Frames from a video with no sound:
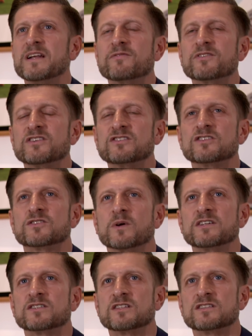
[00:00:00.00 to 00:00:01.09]
Every
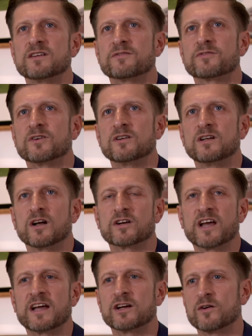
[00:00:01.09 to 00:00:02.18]
situation is different.
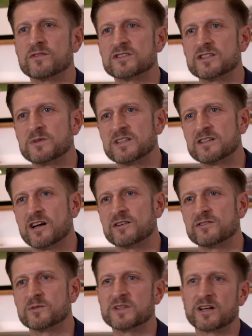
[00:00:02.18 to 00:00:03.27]
Kenk, obviously, we did earlier
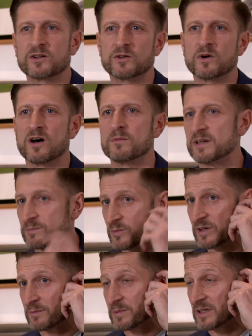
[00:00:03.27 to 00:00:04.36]
in the window. Kurami, we
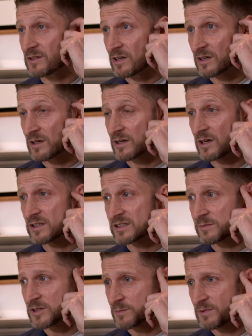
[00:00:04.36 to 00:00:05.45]
had a bid
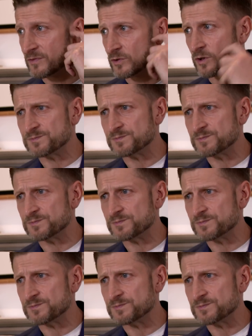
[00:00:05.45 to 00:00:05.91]
accepted before.